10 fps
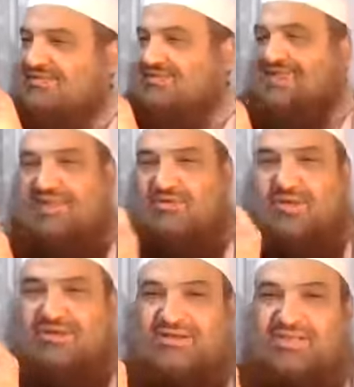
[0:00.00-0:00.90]
Second
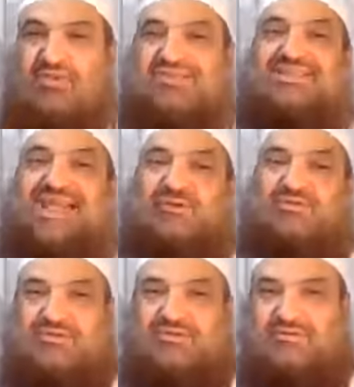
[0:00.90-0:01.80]
one, he was in
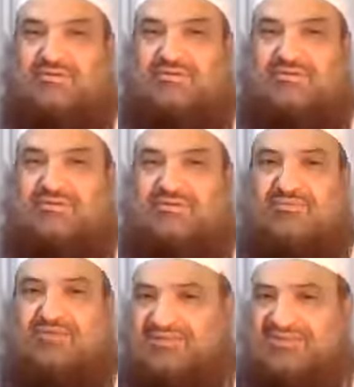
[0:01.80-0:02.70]
doubt.
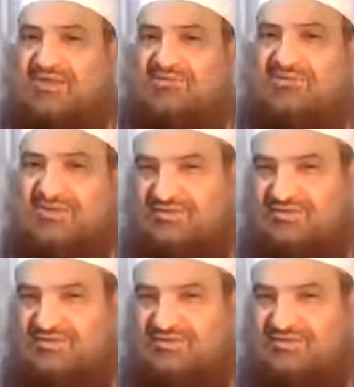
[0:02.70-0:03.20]
Was he in doubt?